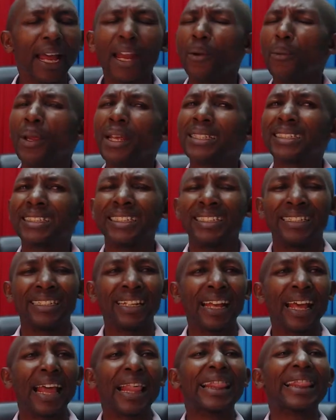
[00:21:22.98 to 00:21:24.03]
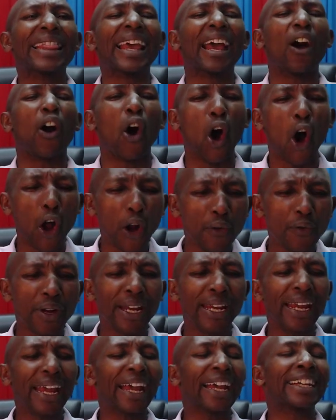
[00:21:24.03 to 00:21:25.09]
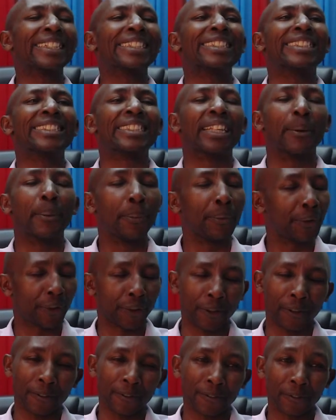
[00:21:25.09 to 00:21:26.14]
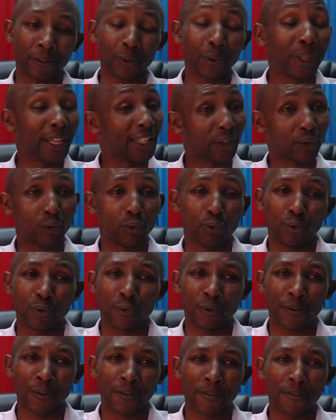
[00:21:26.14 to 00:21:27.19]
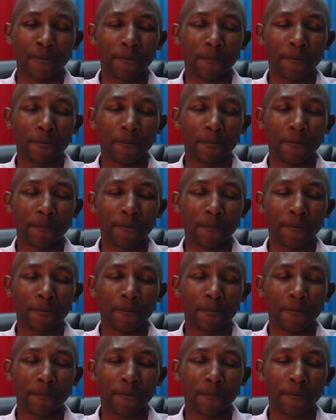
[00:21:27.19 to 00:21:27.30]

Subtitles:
And we are saying the only exemption to this rule,